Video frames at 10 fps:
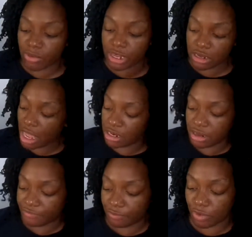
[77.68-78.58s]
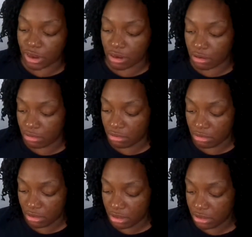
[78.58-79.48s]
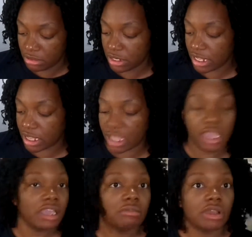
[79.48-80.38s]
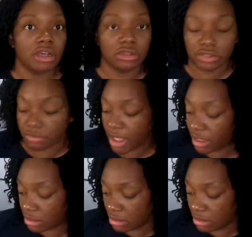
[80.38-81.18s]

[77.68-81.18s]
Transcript: but not enough where, like, I can't get my colors back.